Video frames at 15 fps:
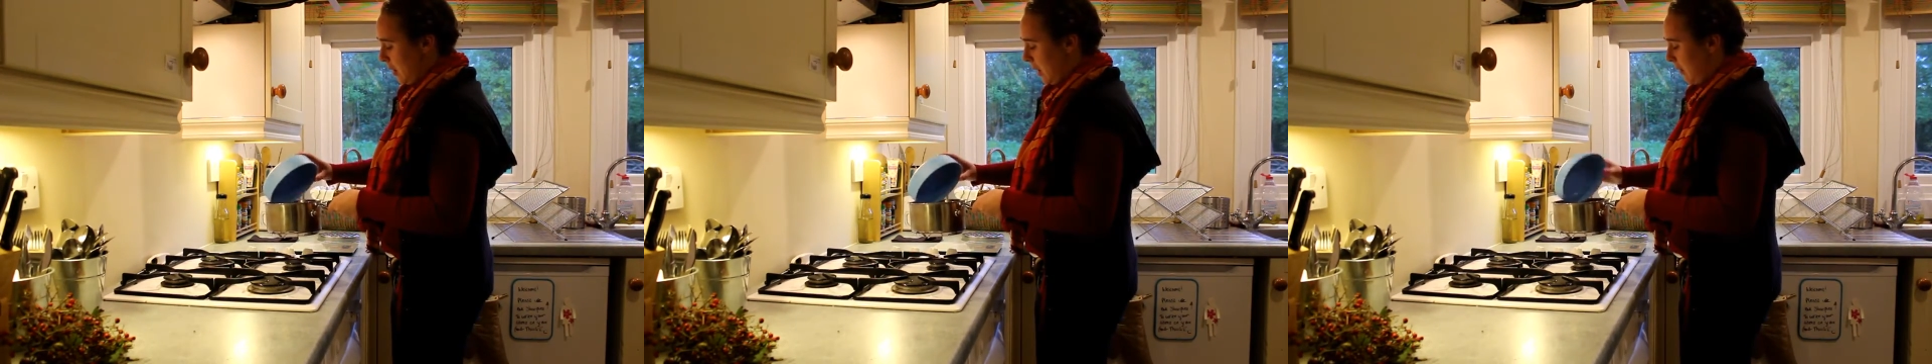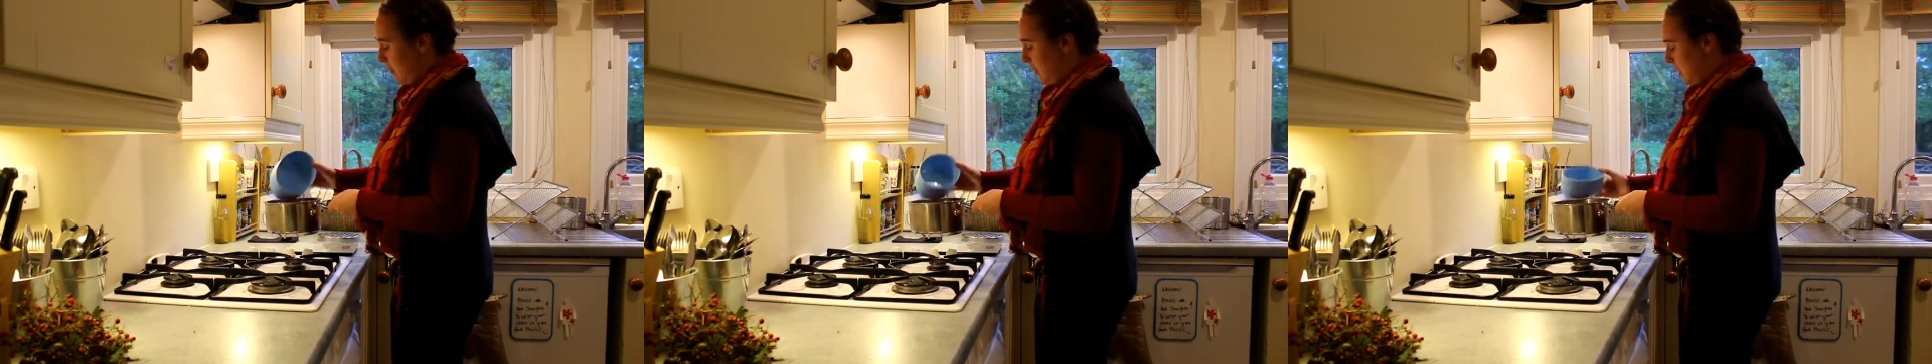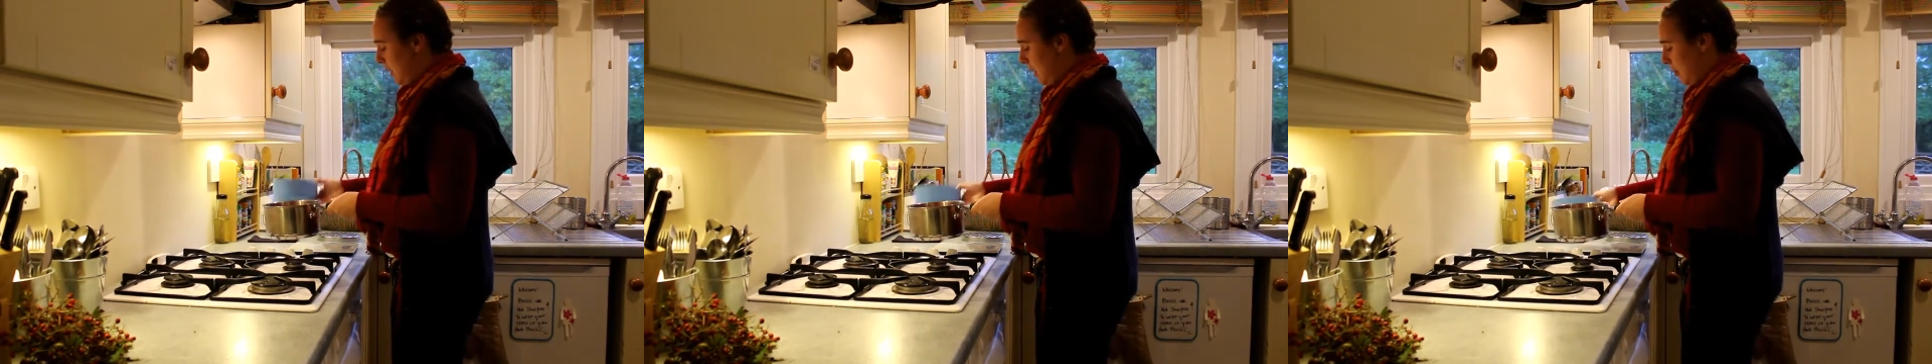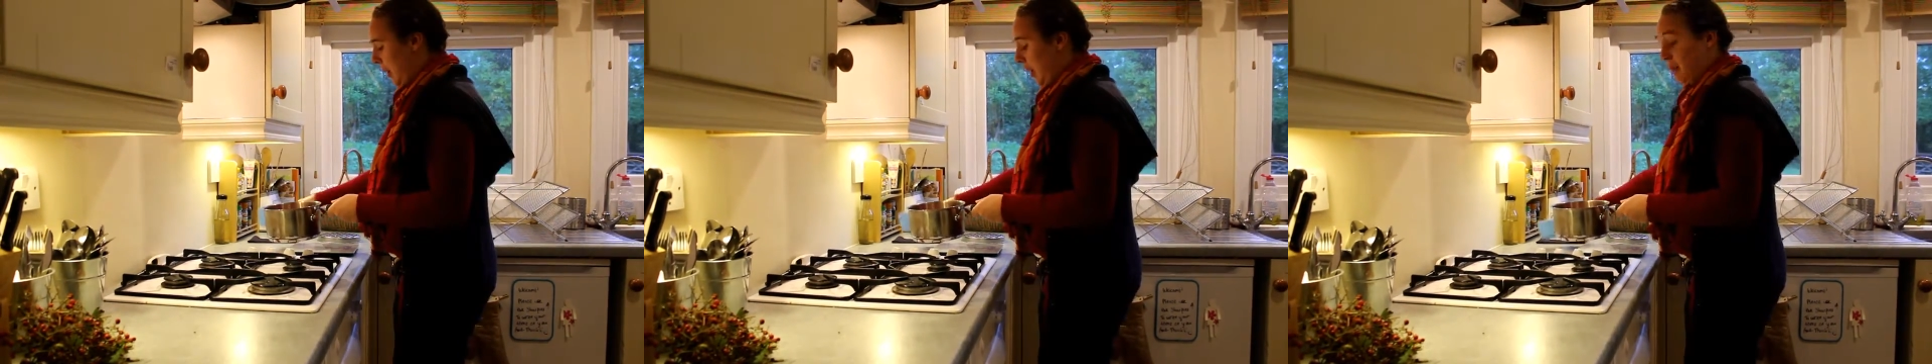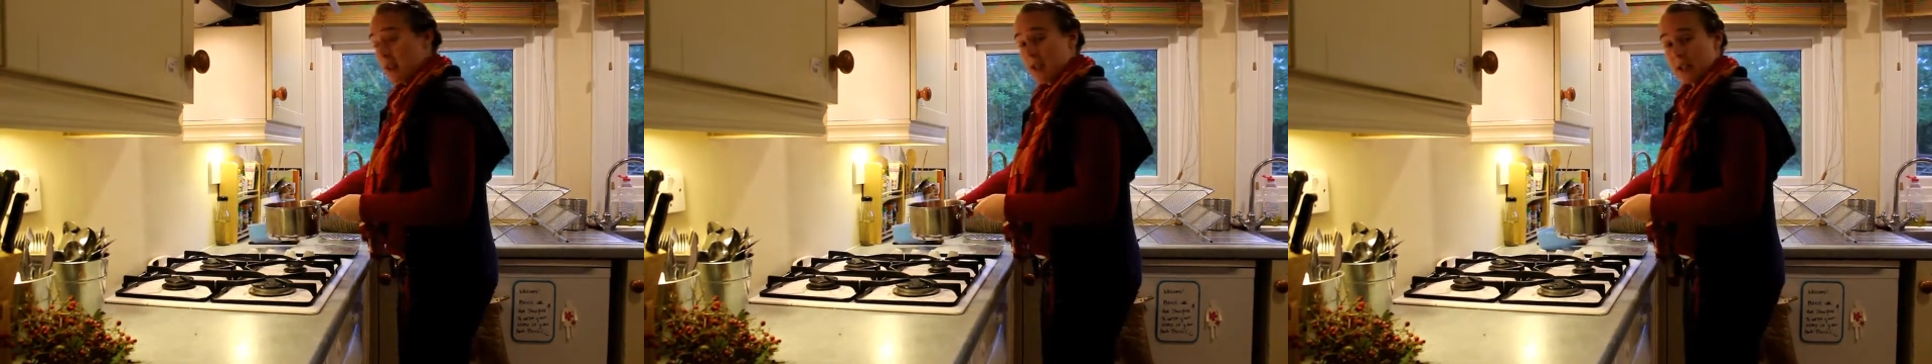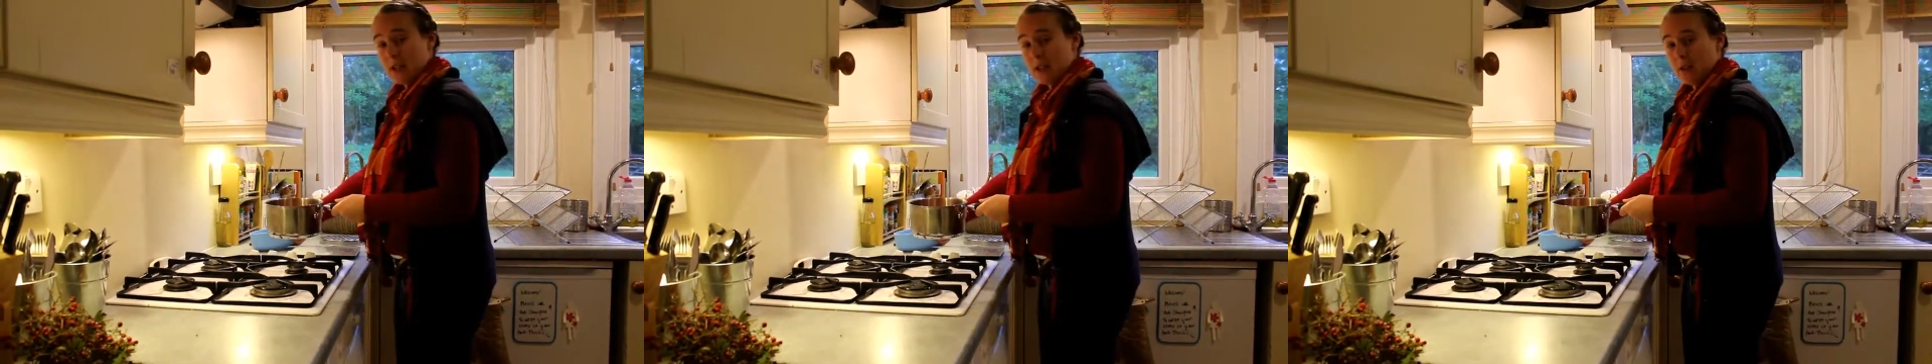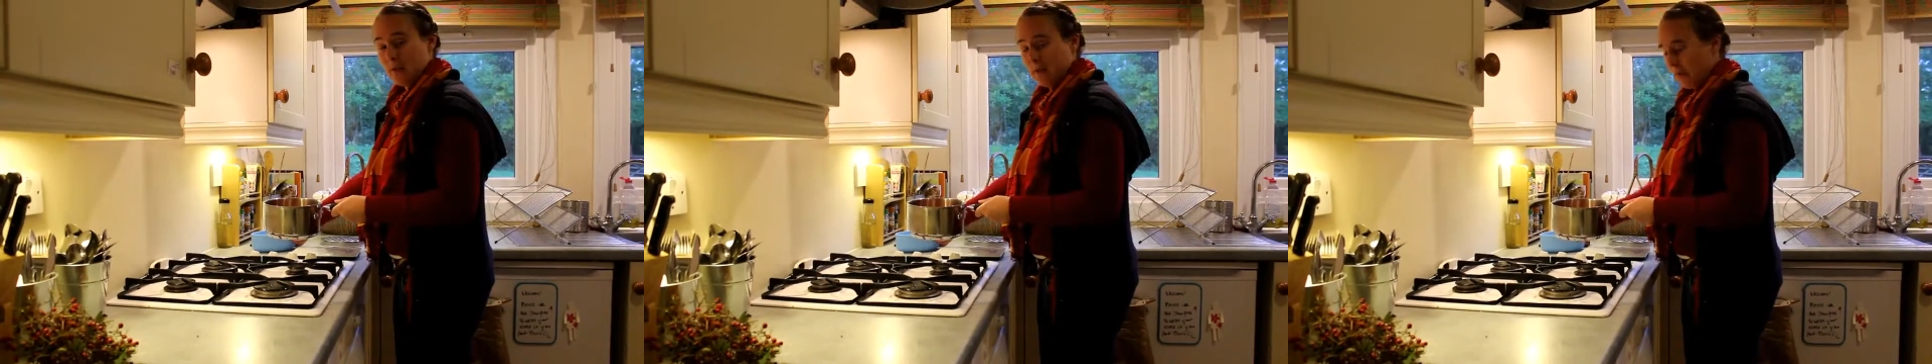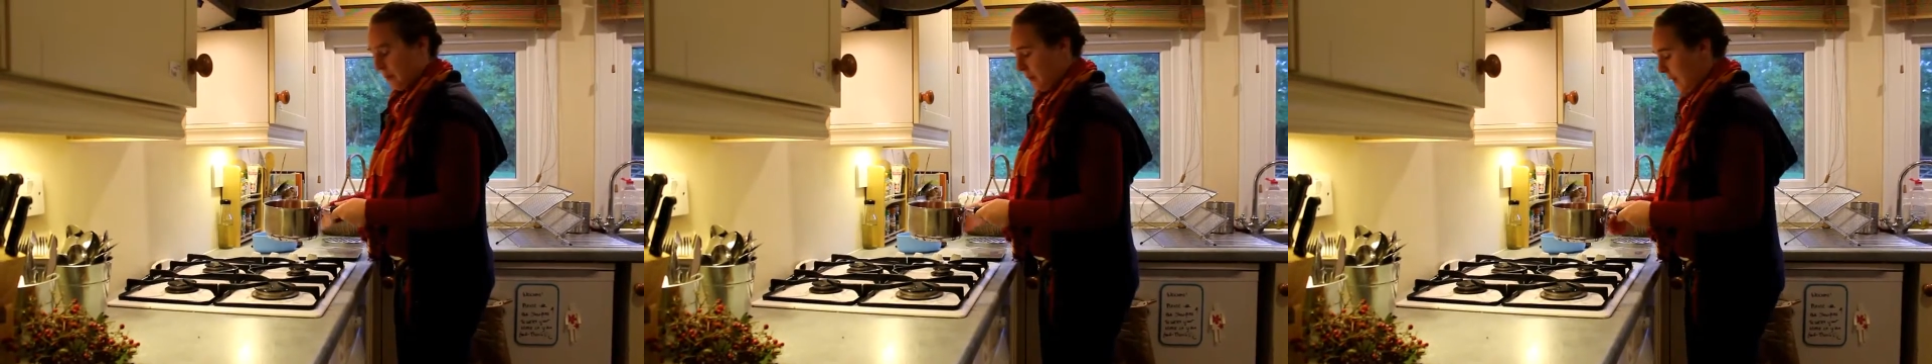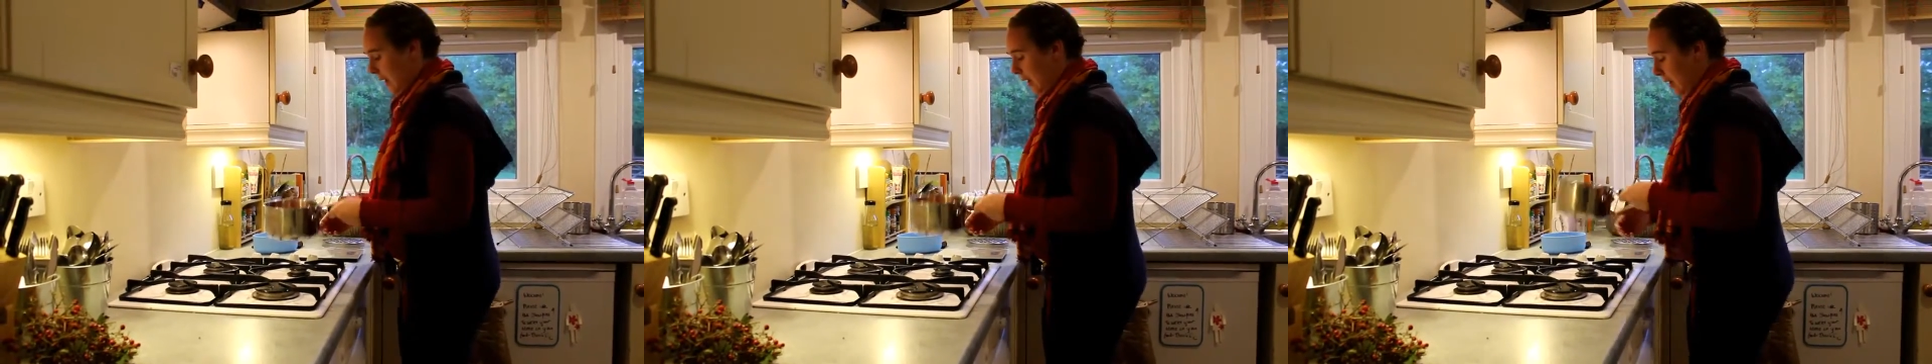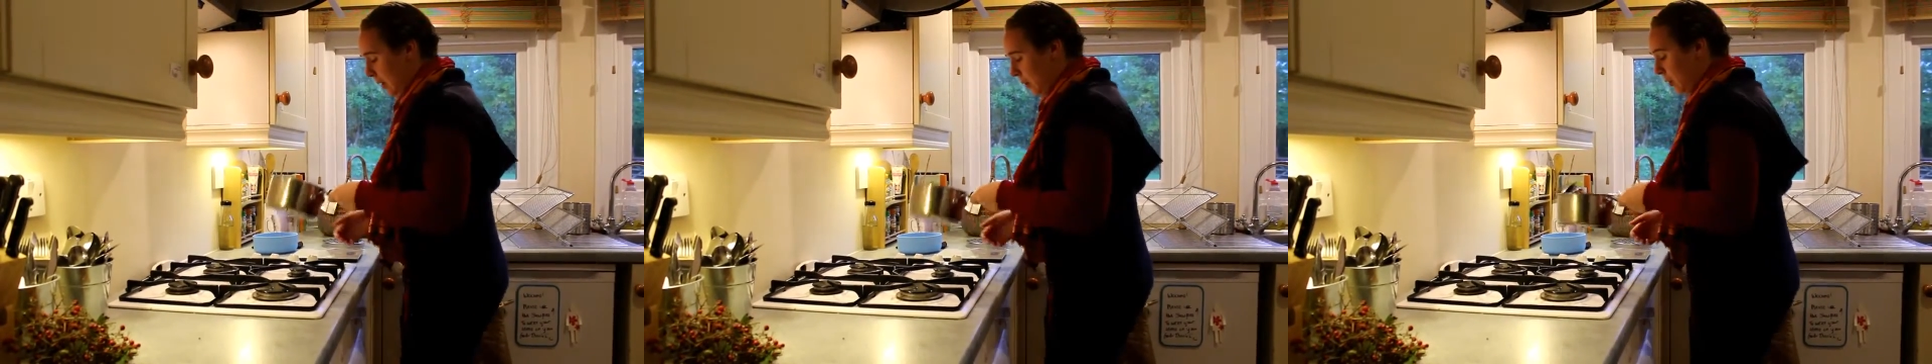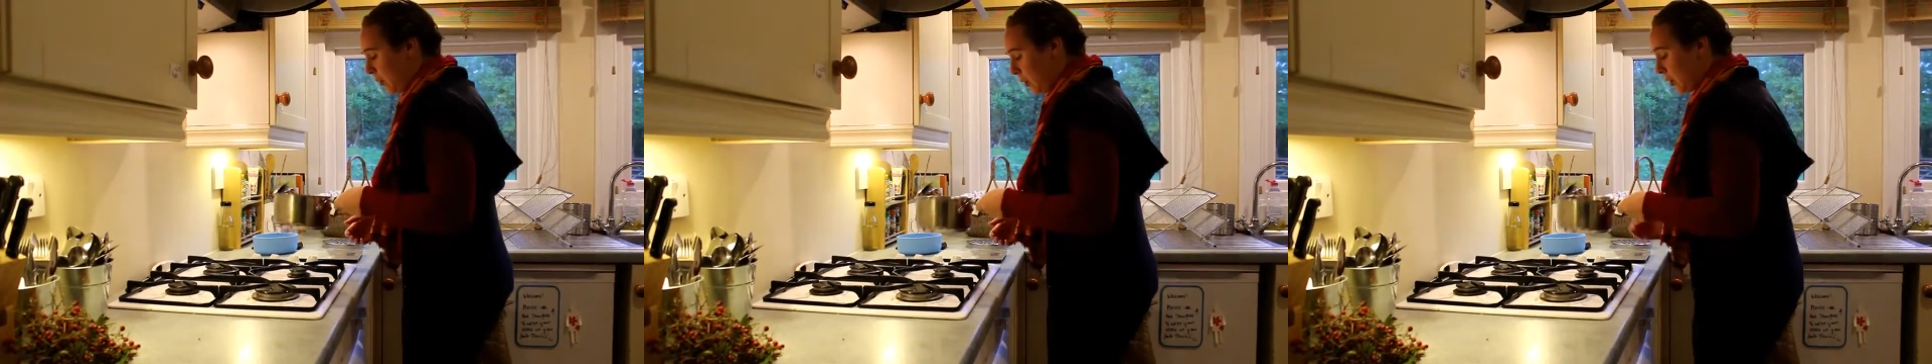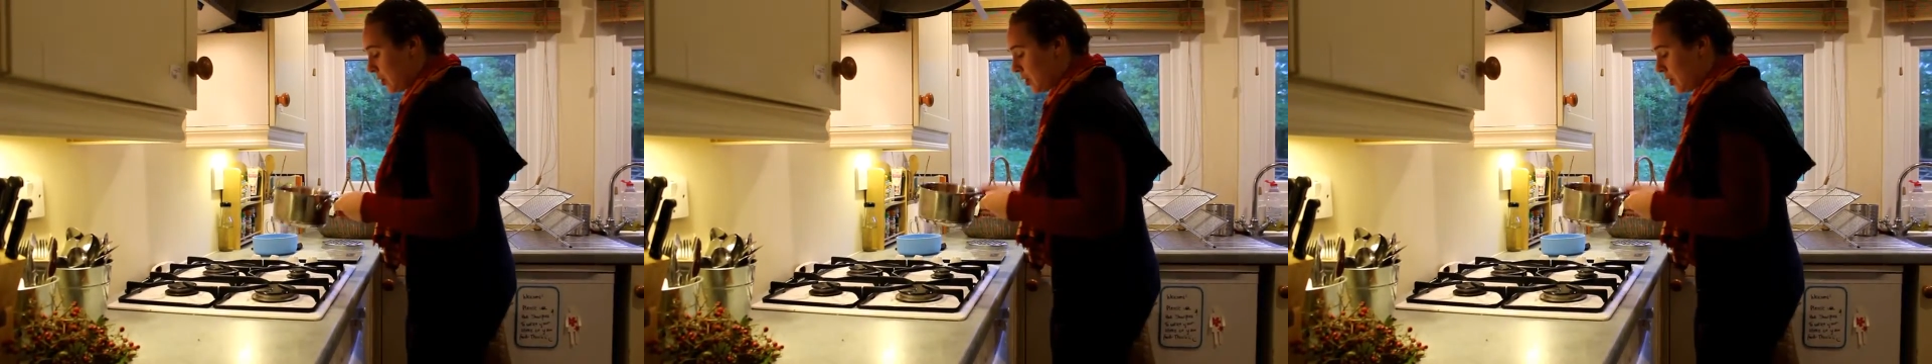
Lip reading: Empty your berries in, and now we've got